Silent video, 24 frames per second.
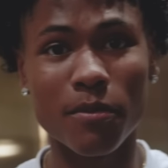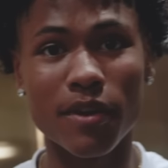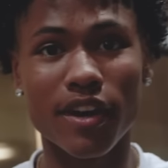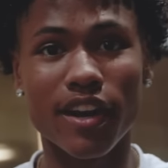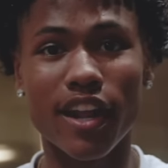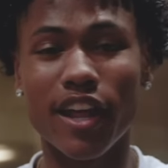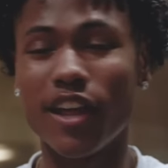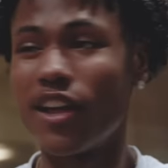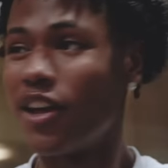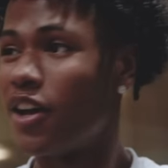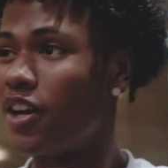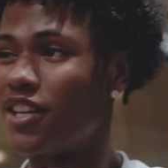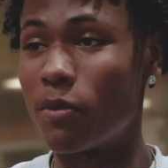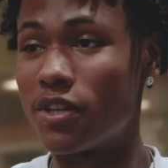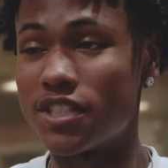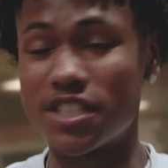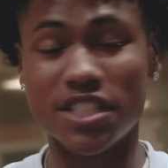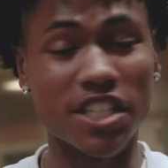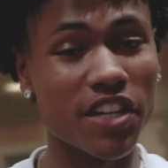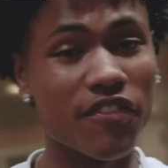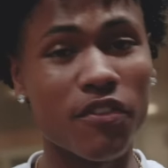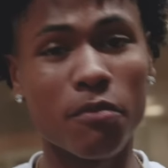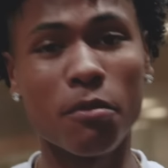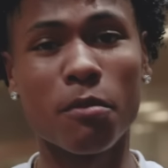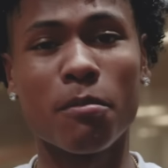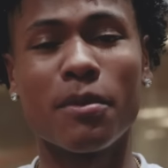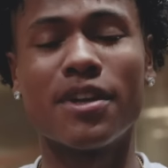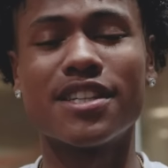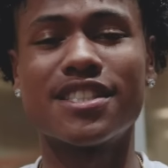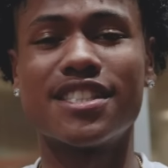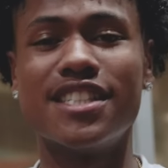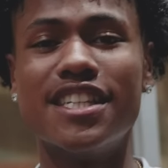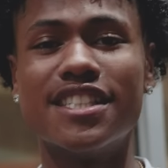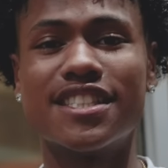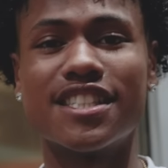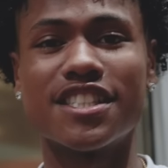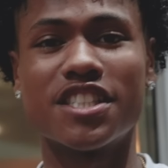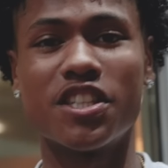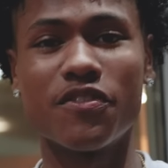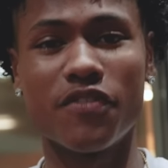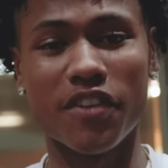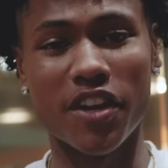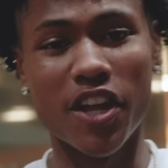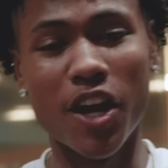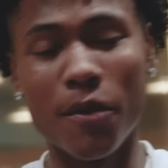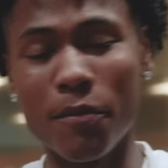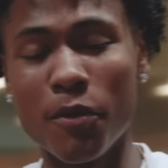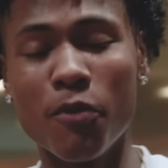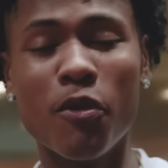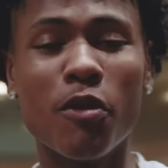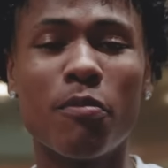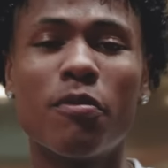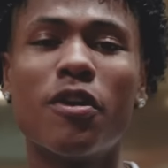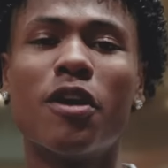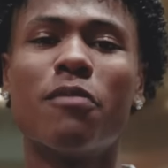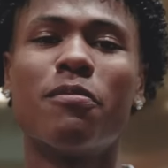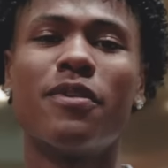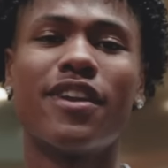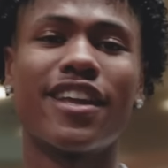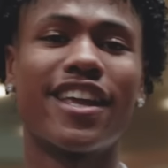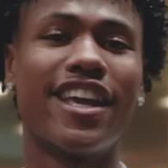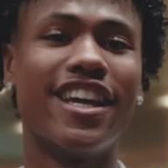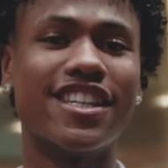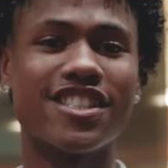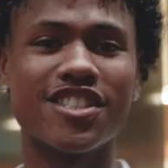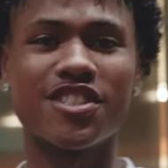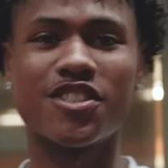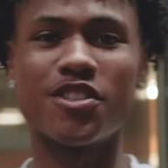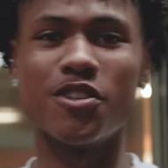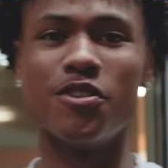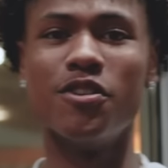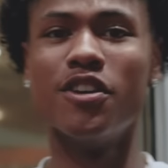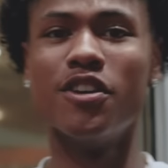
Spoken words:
today, but she finna be my assistant. She finna help me whip it up in the kitchen too.